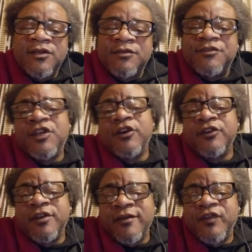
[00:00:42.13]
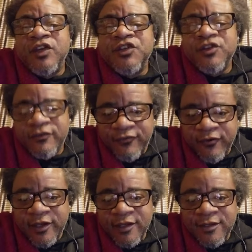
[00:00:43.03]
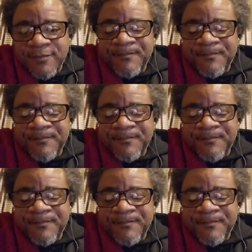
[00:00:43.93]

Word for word: Share your definition of friend.